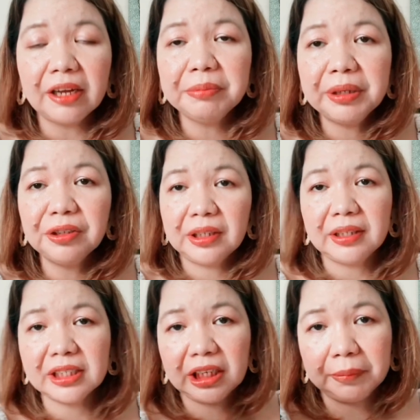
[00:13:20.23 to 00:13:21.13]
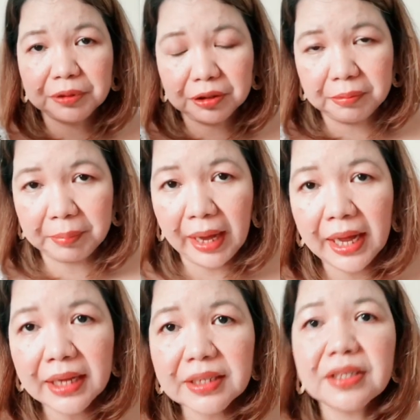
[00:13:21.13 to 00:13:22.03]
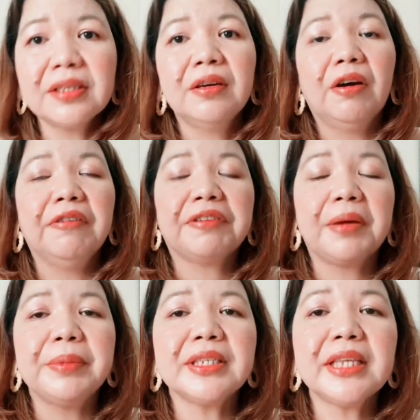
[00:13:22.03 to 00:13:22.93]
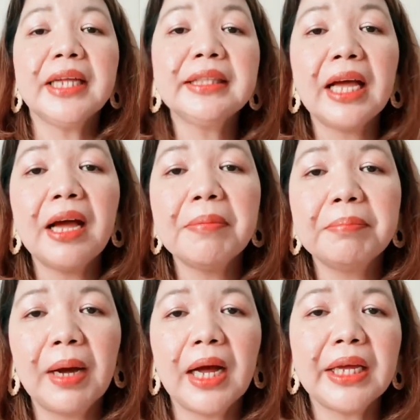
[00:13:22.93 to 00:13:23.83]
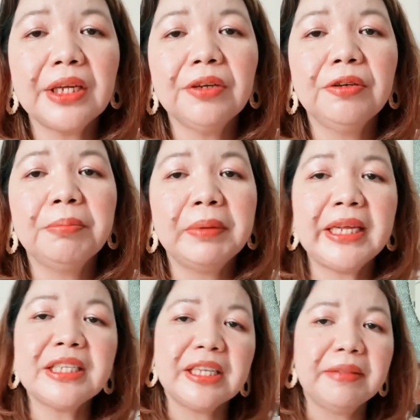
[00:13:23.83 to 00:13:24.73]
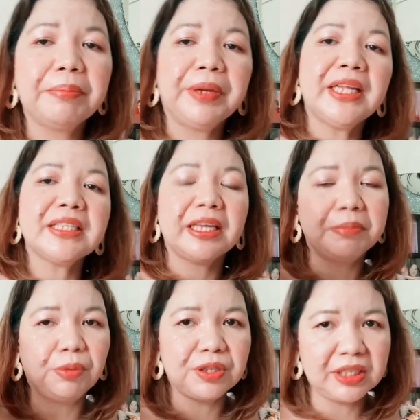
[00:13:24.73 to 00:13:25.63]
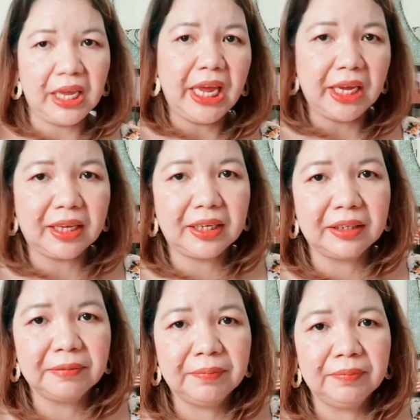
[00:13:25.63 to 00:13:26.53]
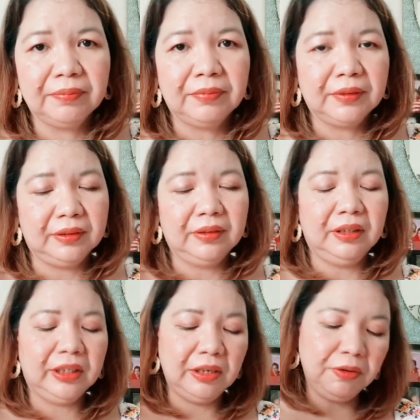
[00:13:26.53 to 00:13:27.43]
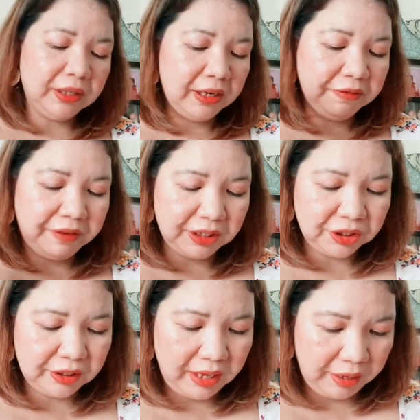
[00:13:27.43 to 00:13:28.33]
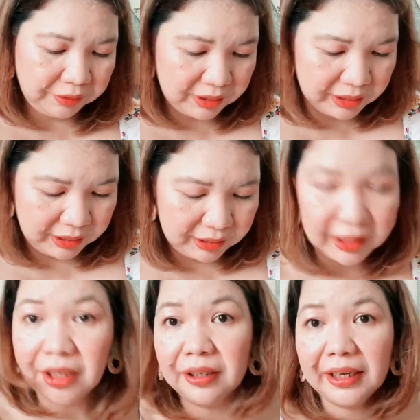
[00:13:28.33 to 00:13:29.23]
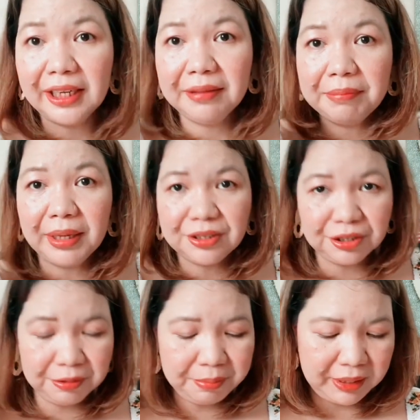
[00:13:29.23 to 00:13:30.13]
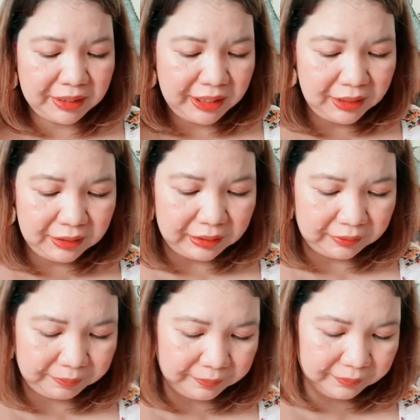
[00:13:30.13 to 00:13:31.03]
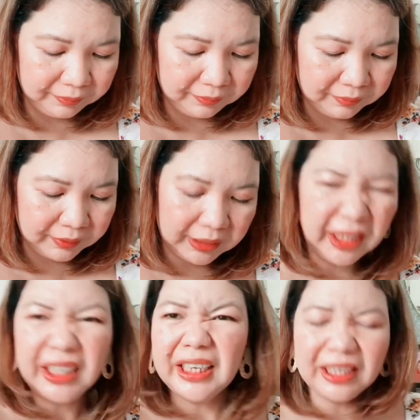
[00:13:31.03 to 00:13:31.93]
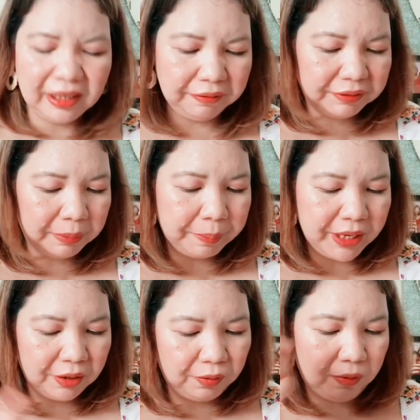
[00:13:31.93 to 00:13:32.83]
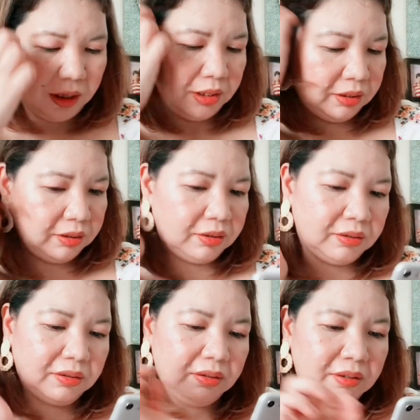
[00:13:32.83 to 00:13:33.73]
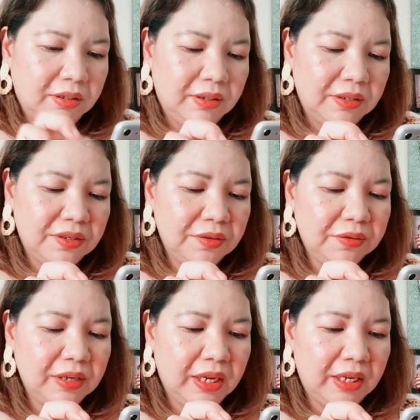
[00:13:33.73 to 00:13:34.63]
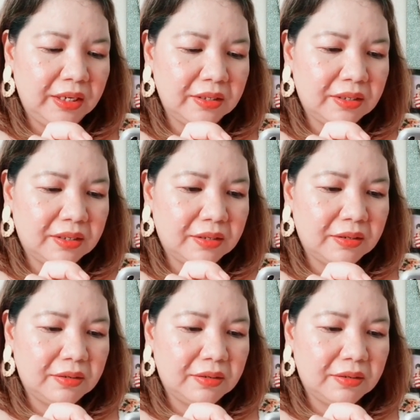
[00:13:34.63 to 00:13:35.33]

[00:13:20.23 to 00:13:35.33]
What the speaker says: below the description box of KAMISETA, BAYO, Plains and Prints, and MOSAIC, our local fashion houses here in Metro Manila. I really love the pink one. So nice.